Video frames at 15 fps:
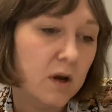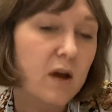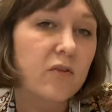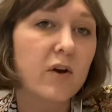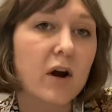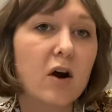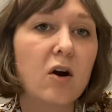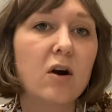
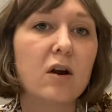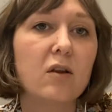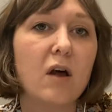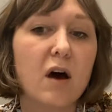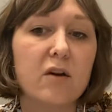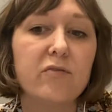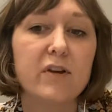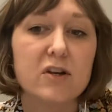there are a
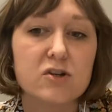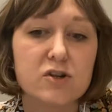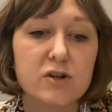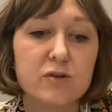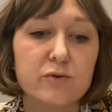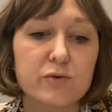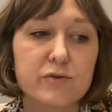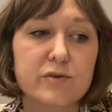lot of
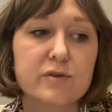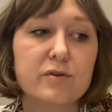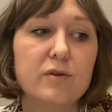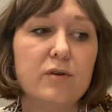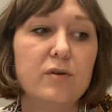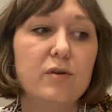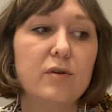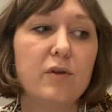issues
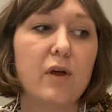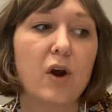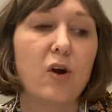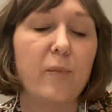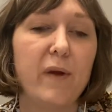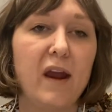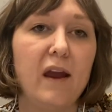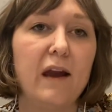that
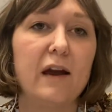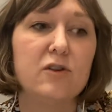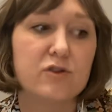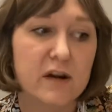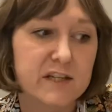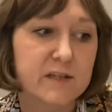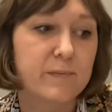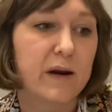are being
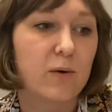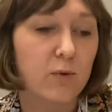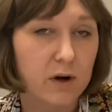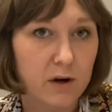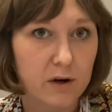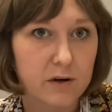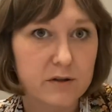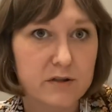addressed by
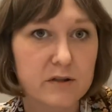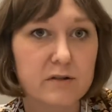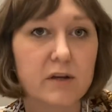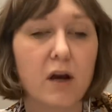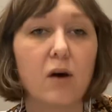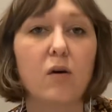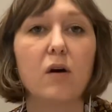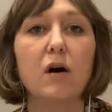workers.
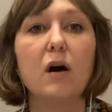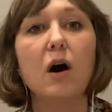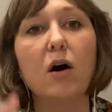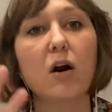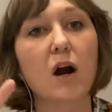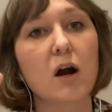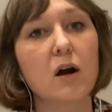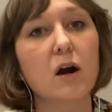So
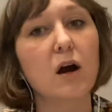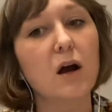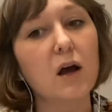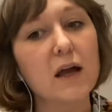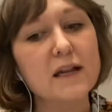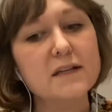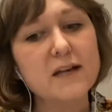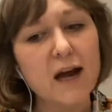our
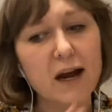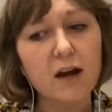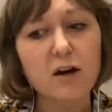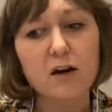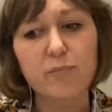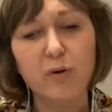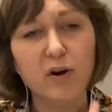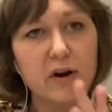
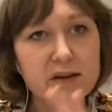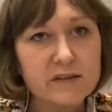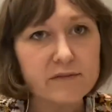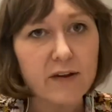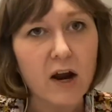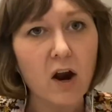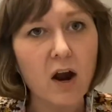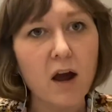entire
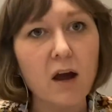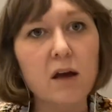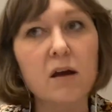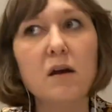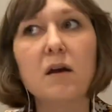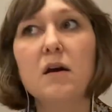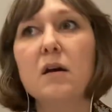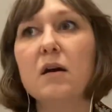progressive
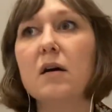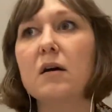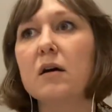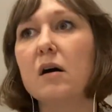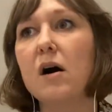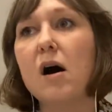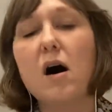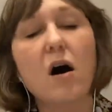era,
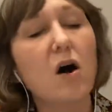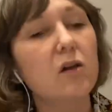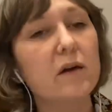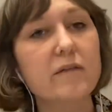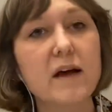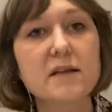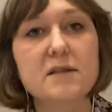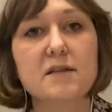all
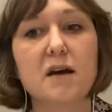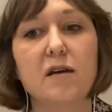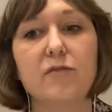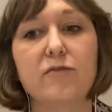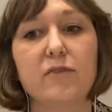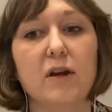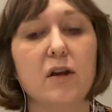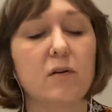of that stuff,